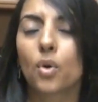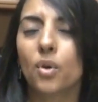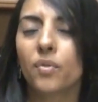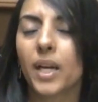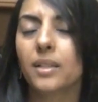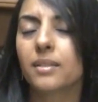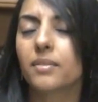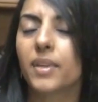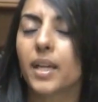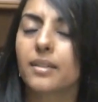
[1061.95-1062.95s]
of Ice
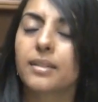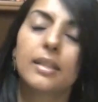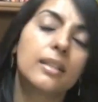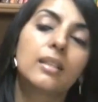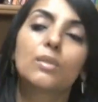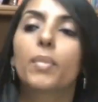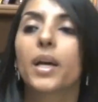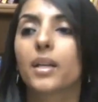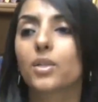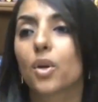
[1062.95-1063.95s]
and Fire series
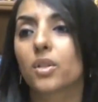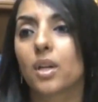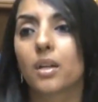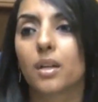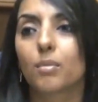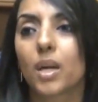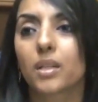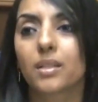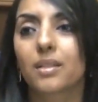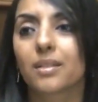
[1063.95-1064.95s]
by George R.R.
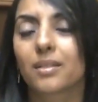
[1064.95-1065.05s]
Martin.